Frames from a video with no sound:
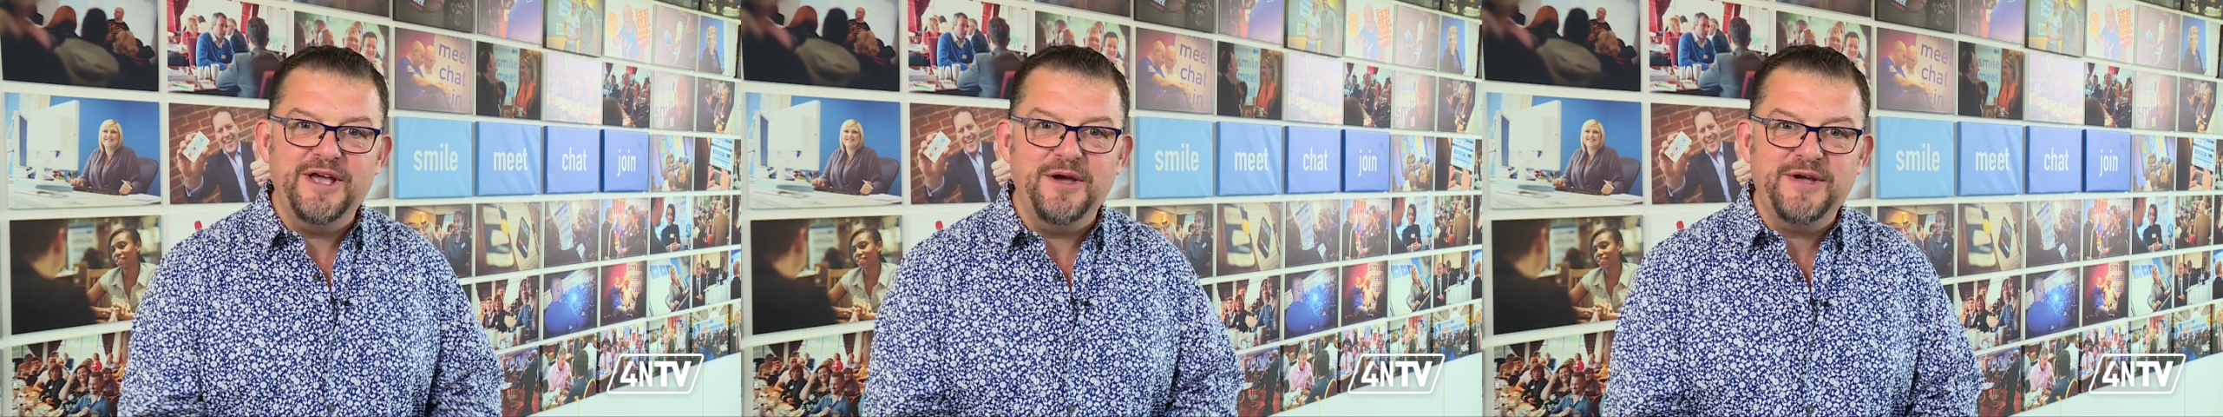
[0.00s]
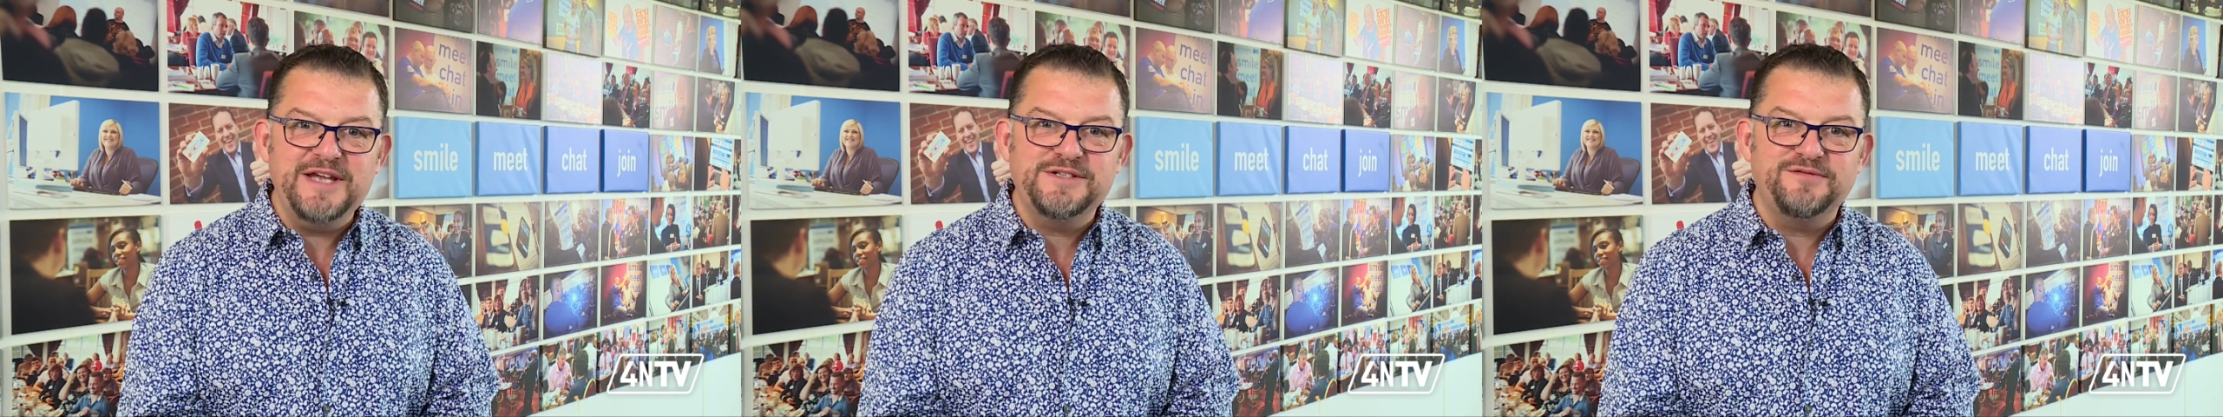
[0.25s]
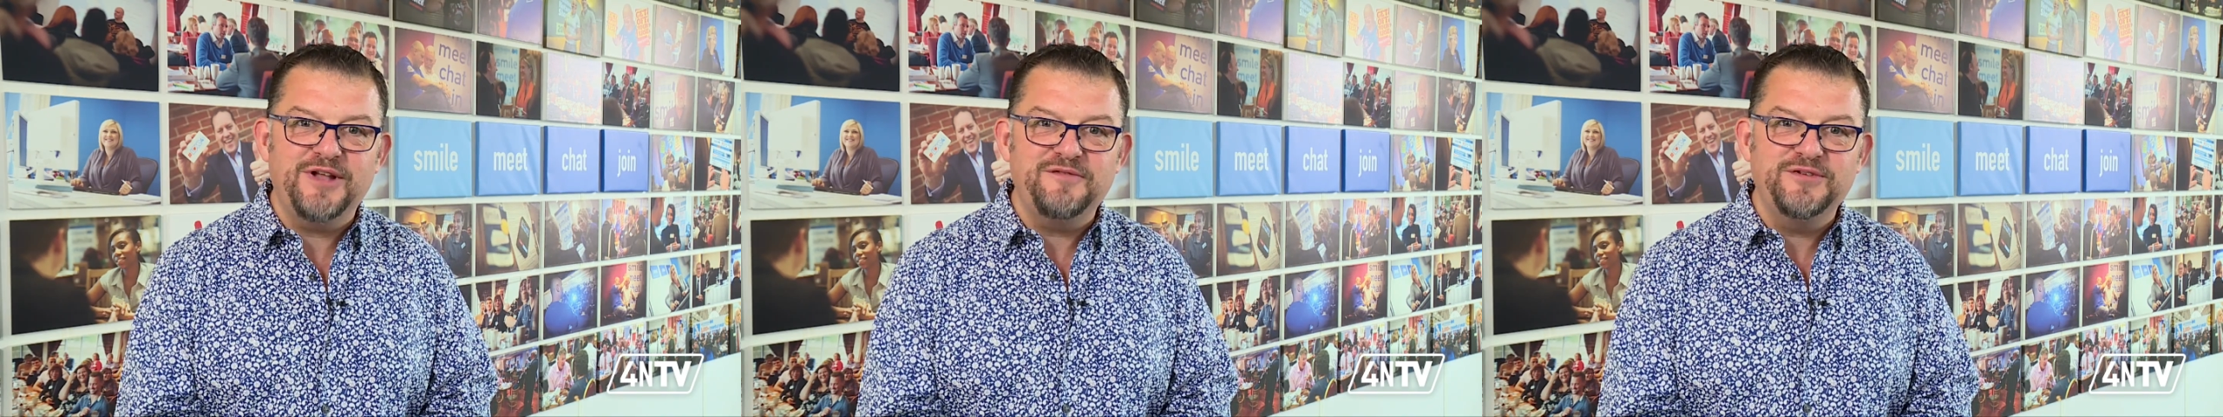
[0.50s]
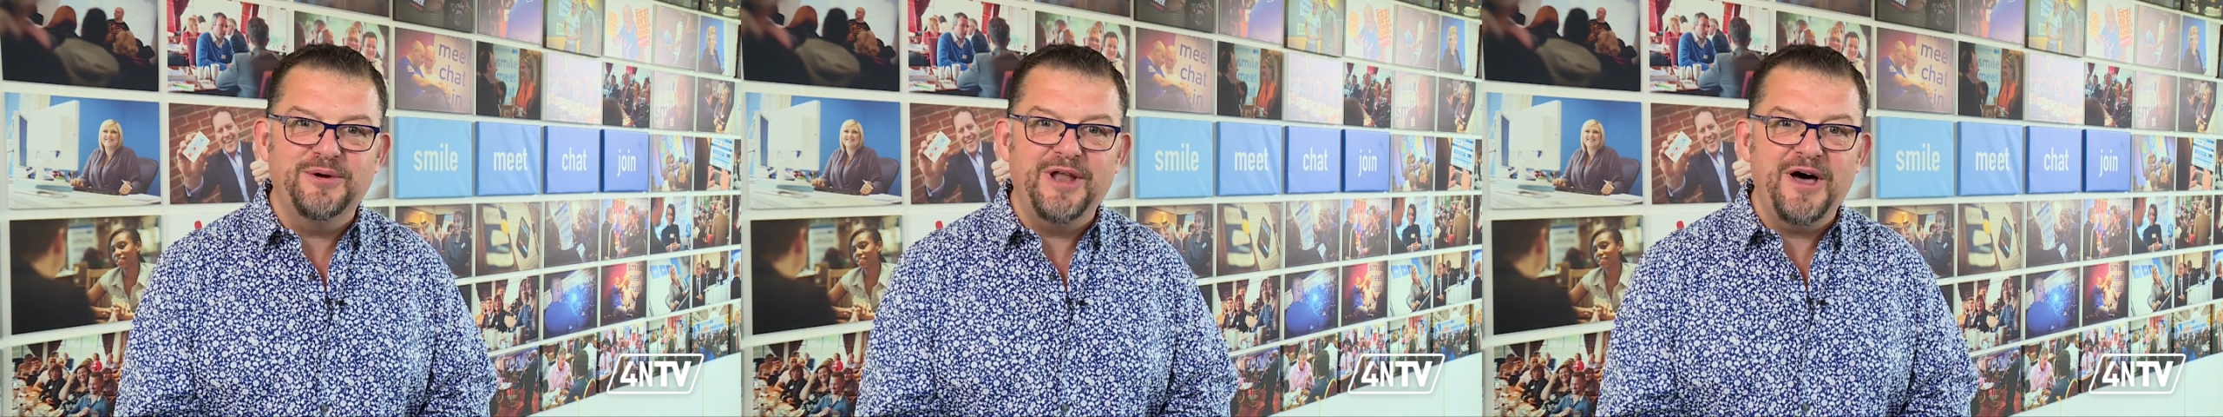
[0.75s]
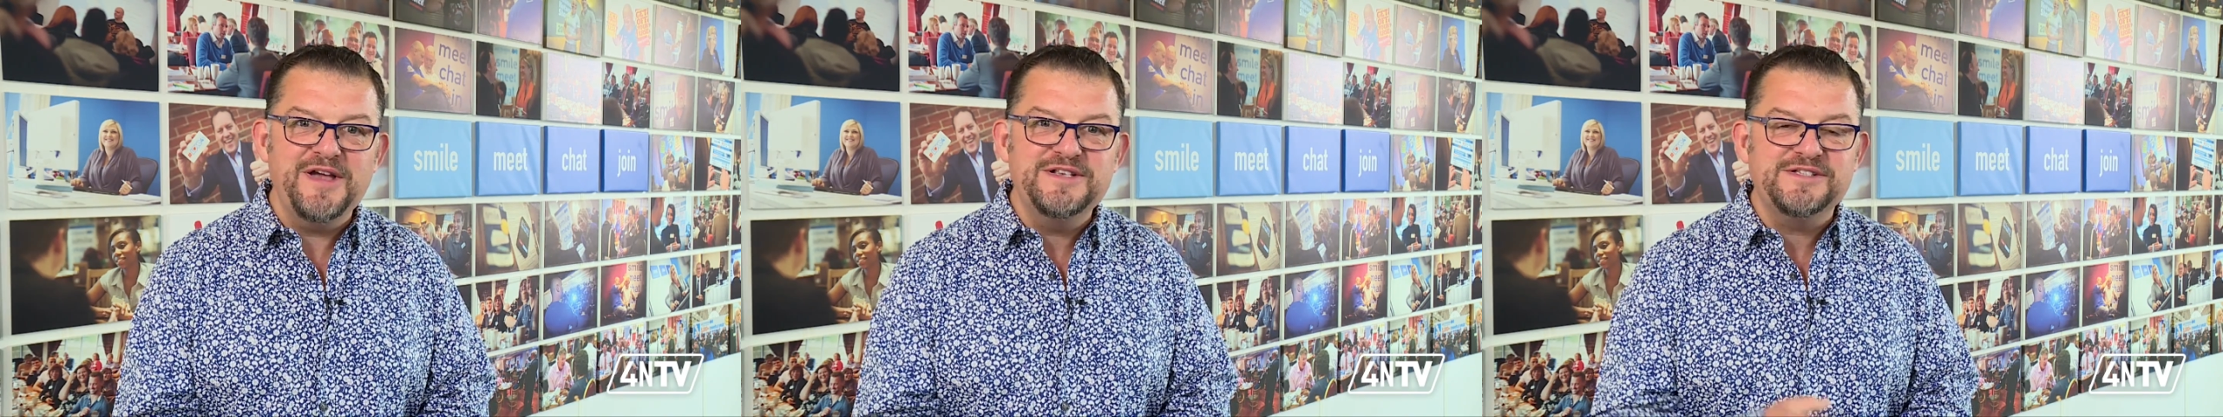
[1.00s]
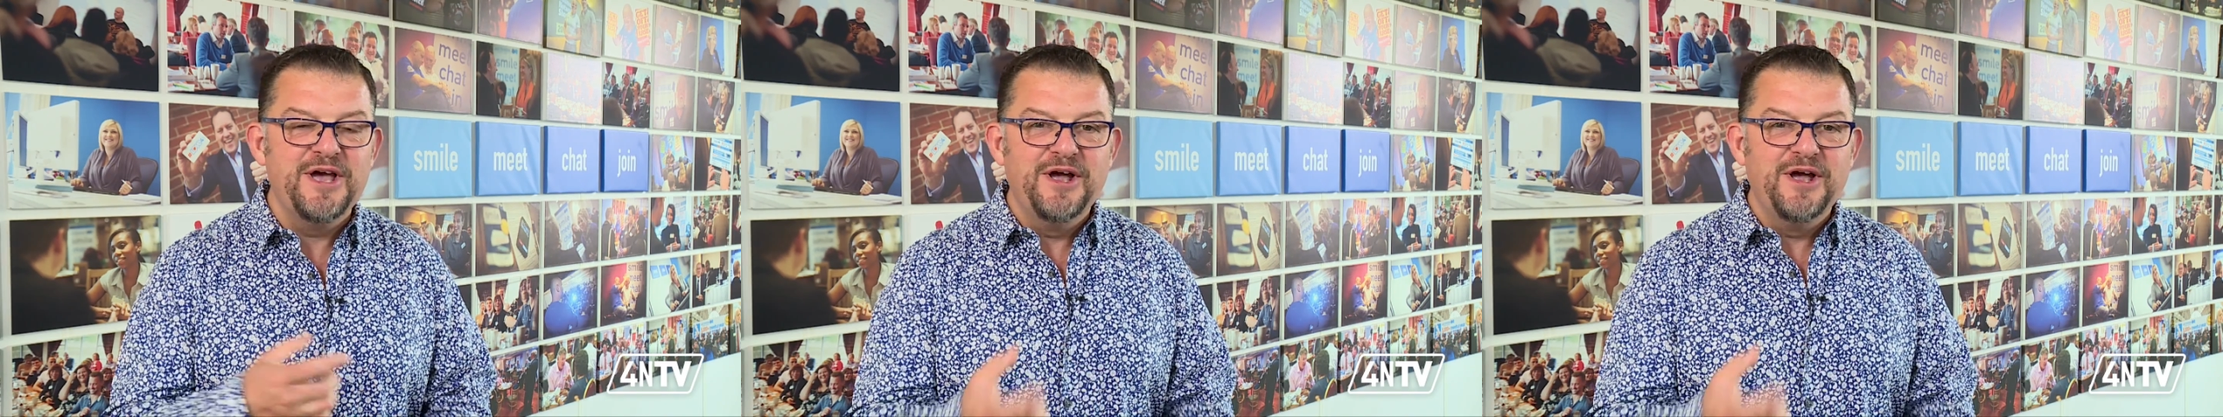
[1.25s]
okay to fluff your lines.